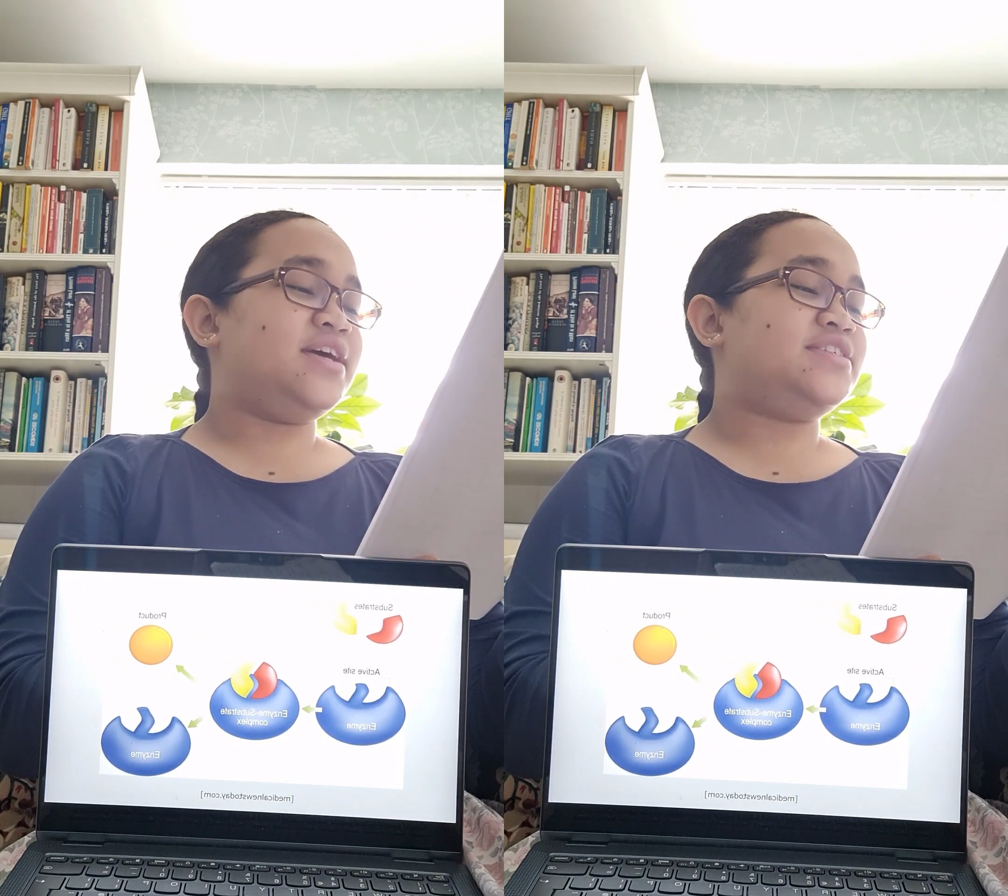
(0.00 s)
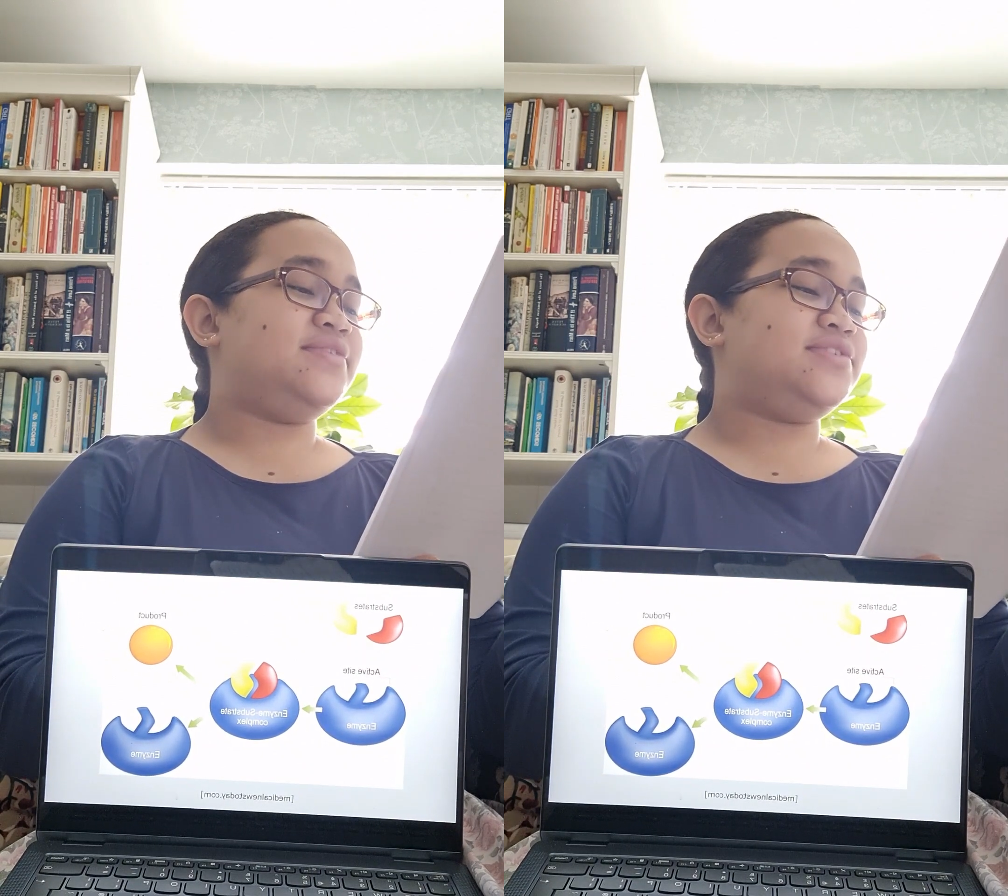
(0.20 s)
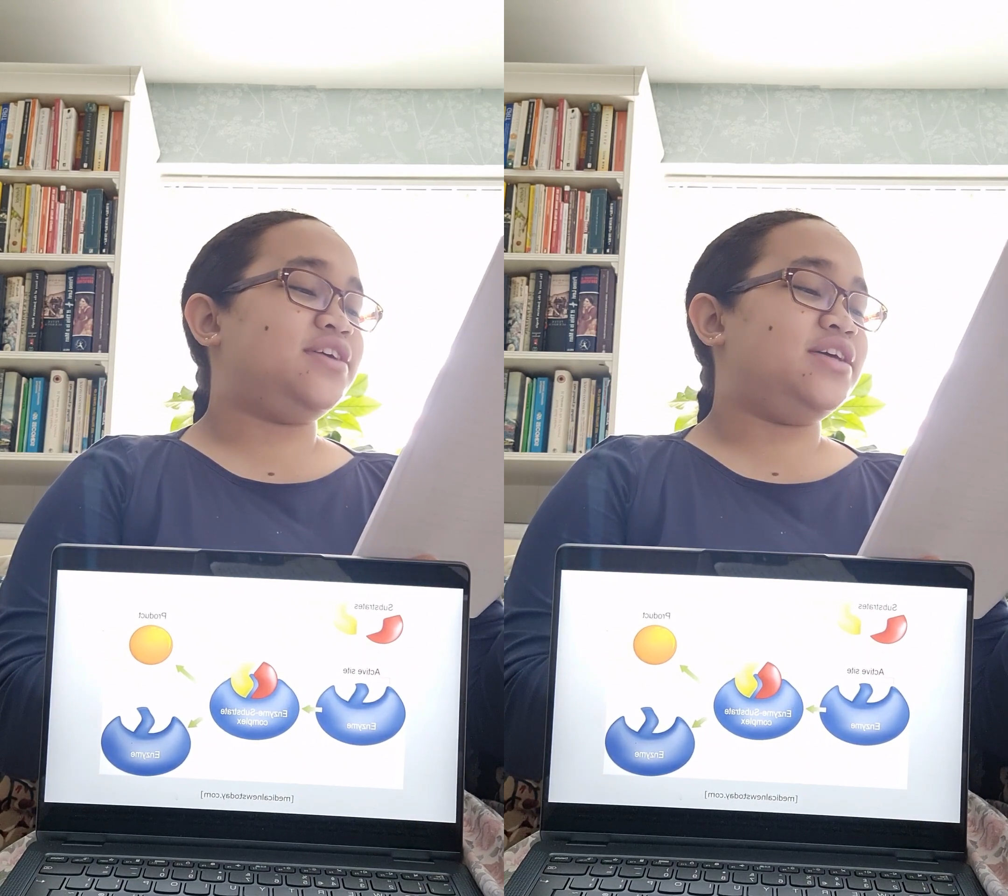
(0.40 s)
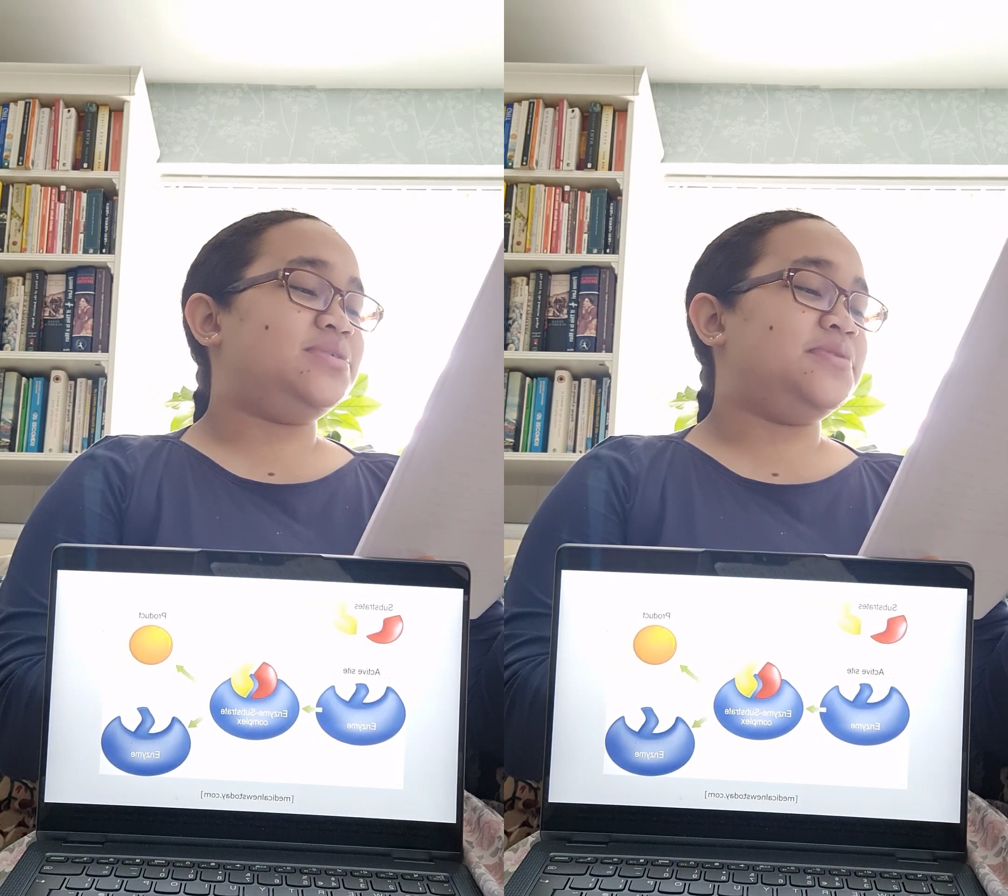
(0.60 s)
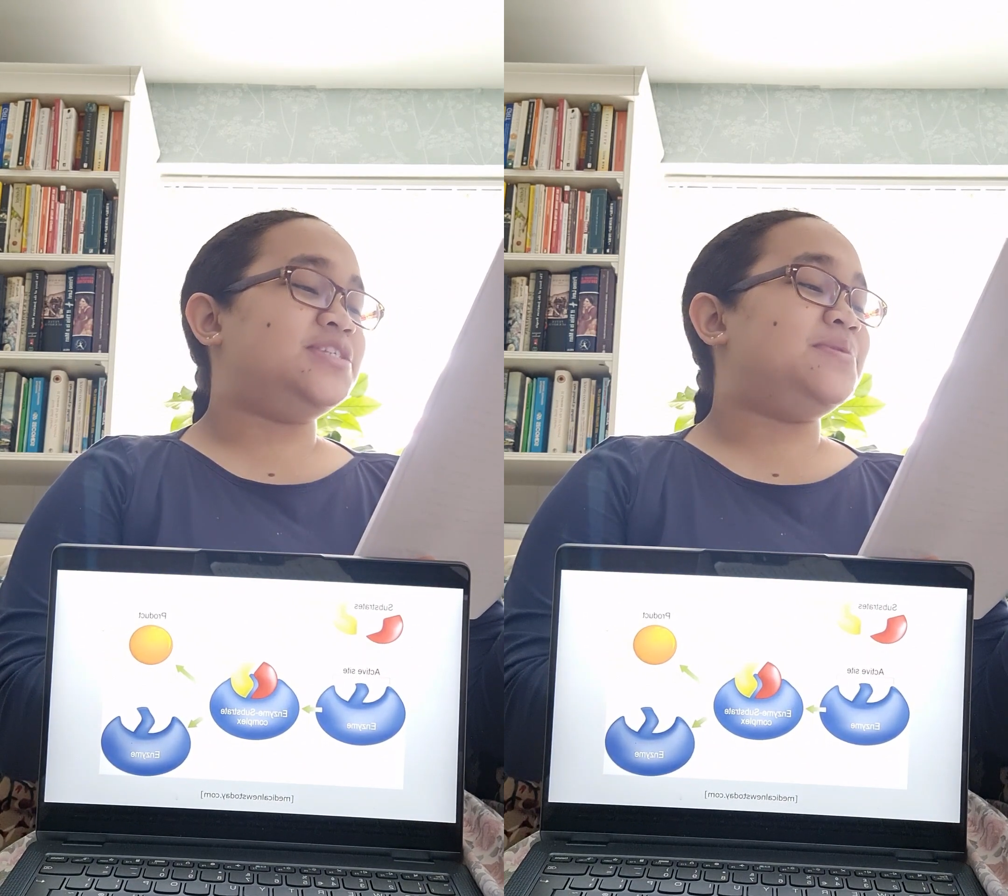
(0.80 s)
active
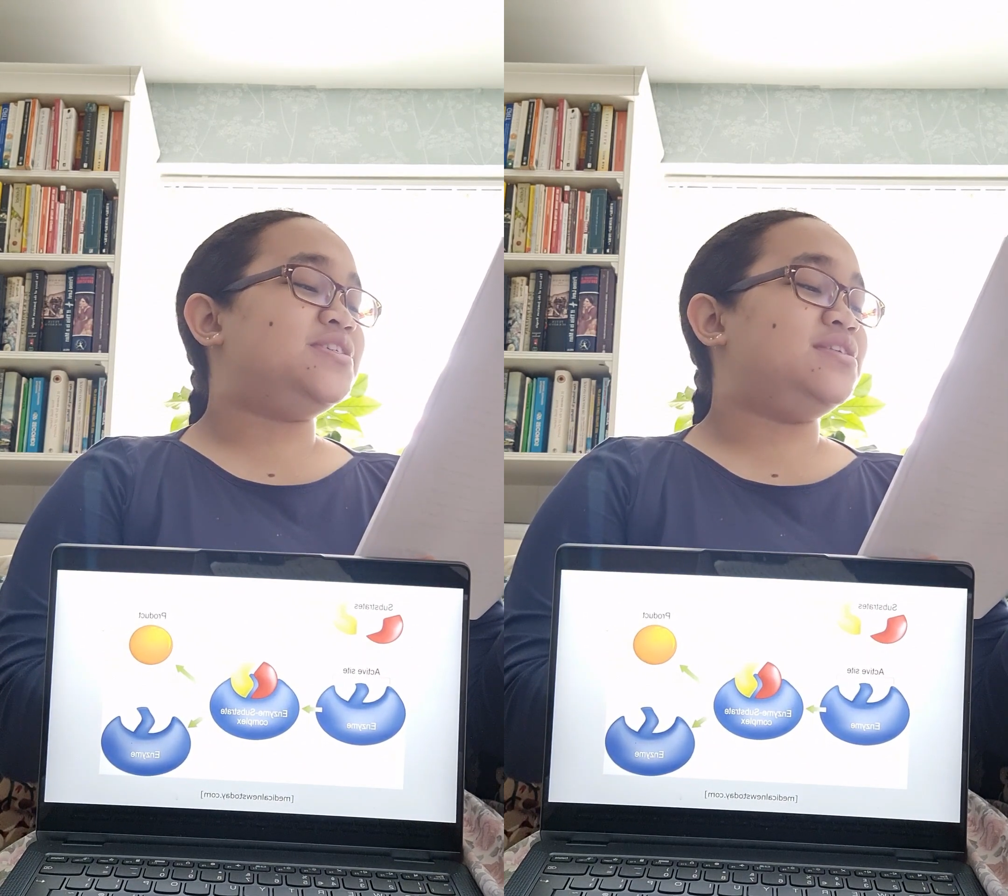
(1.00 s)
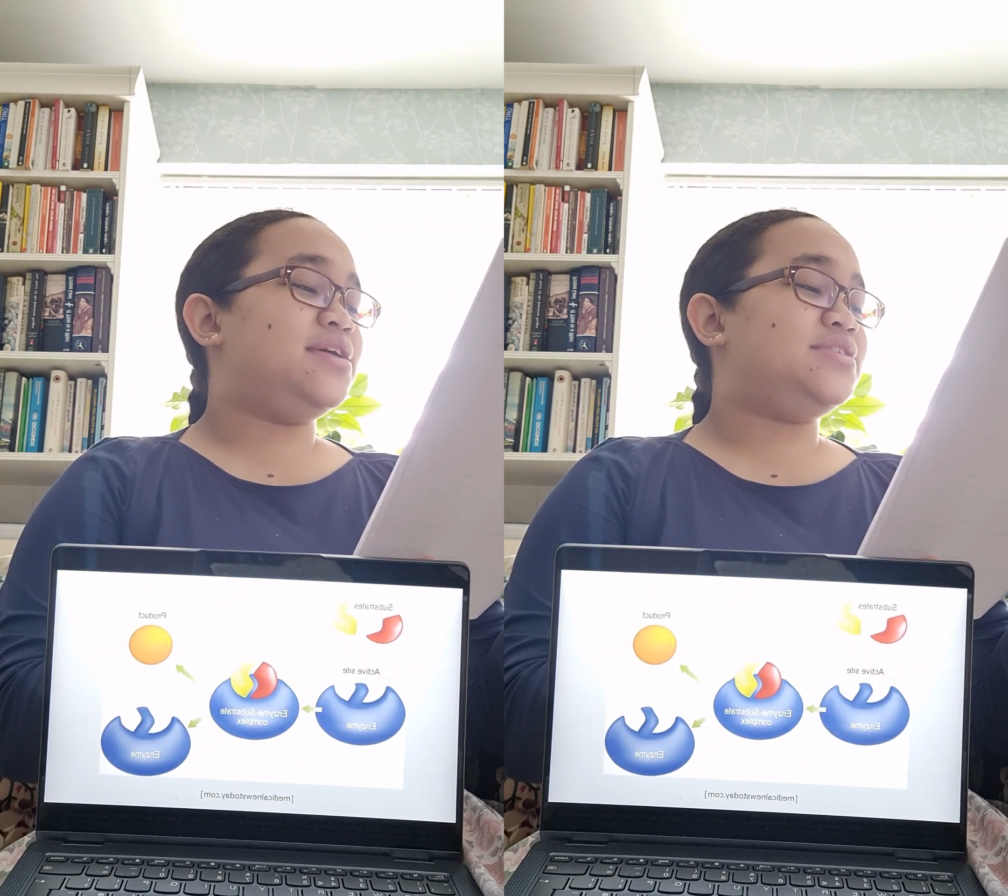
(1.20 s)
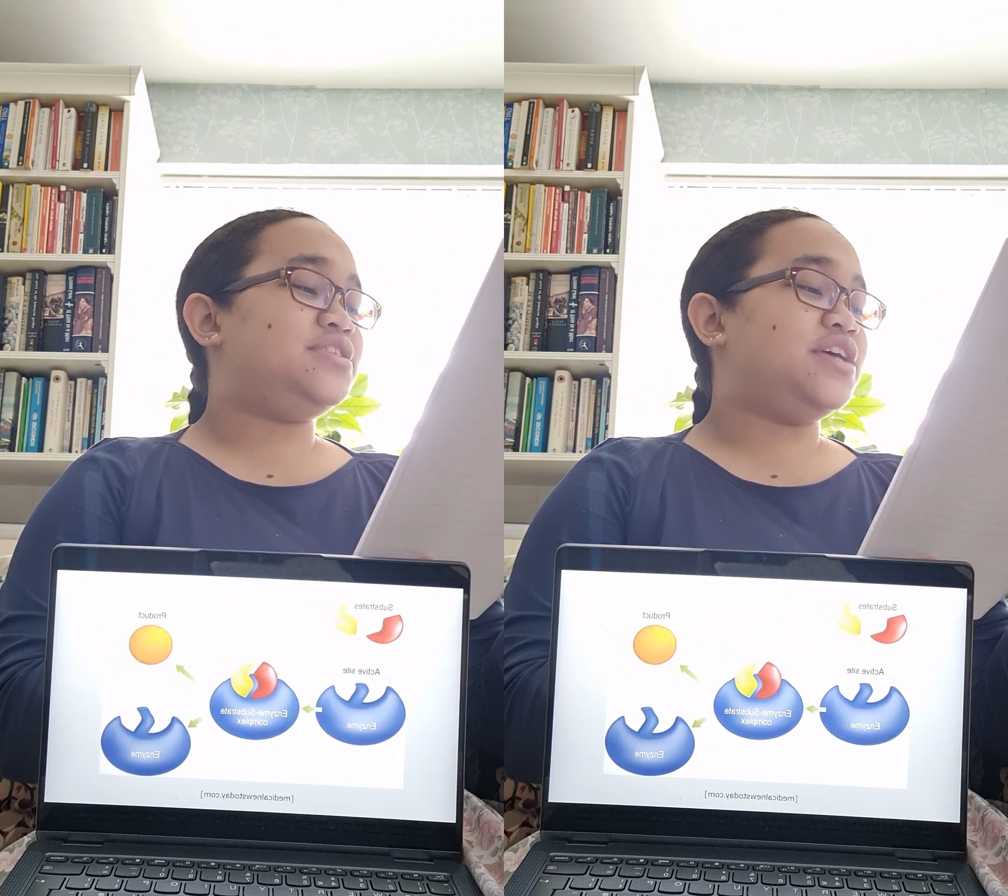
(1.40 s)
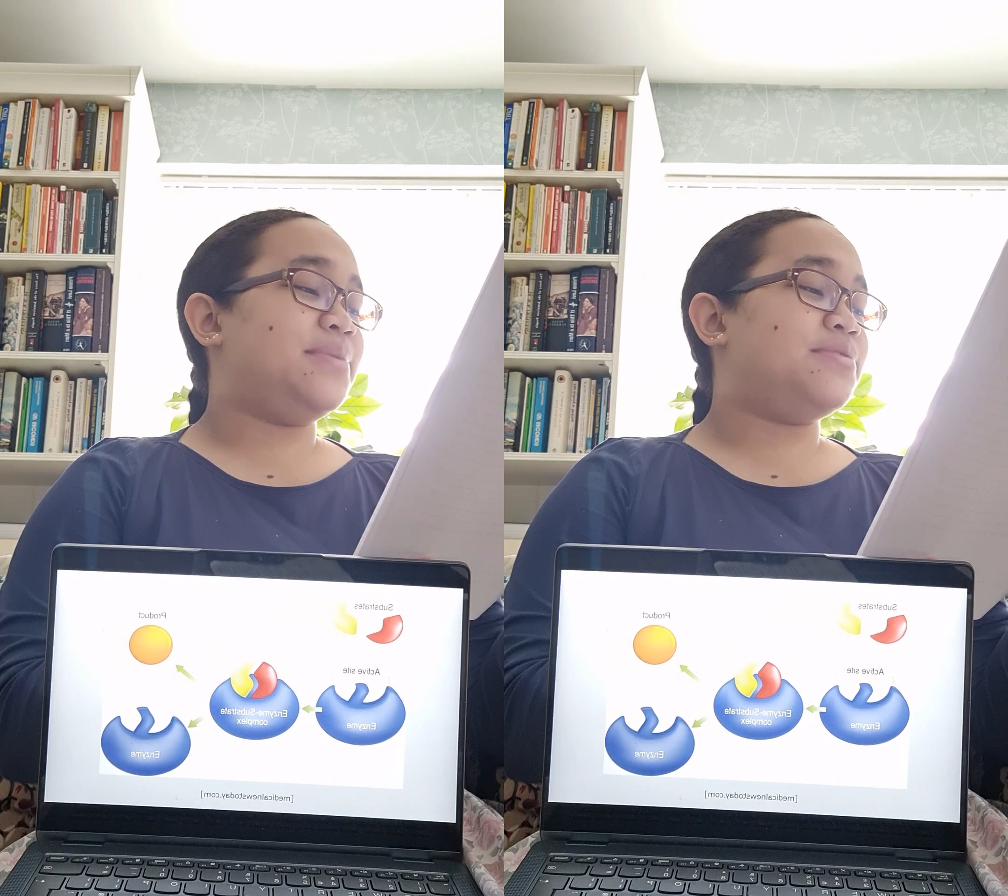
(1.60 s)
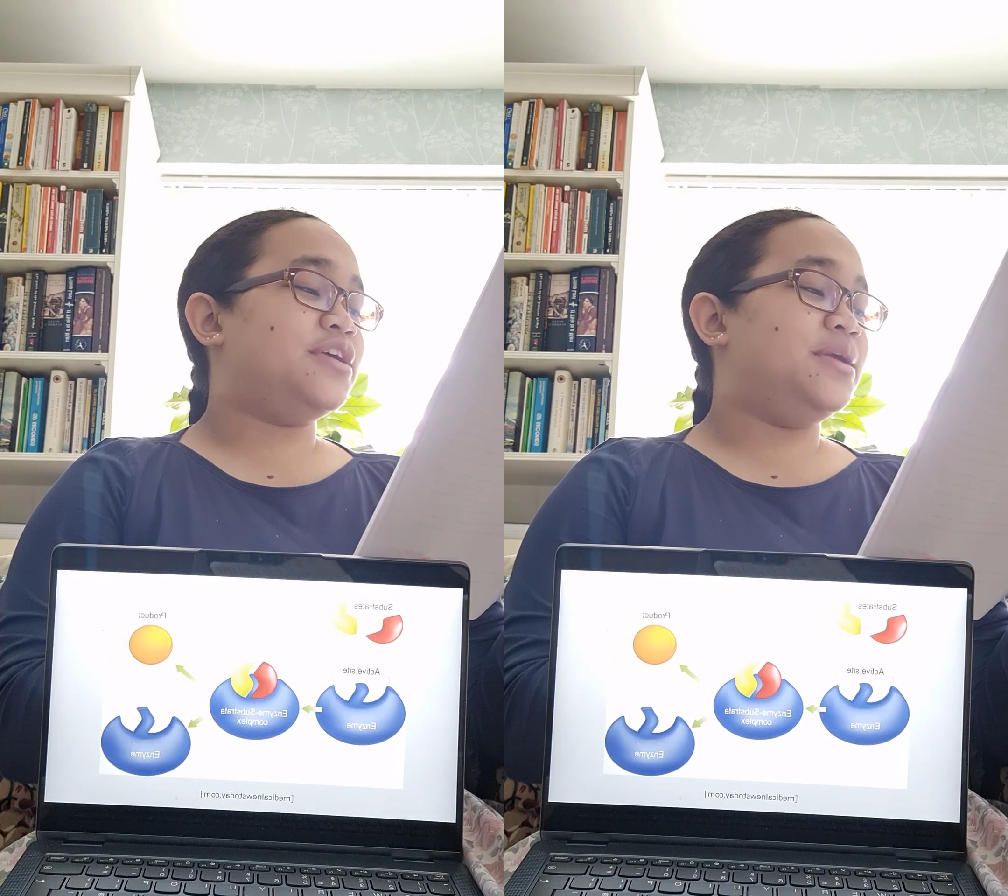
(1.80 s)
site with a specialized shape that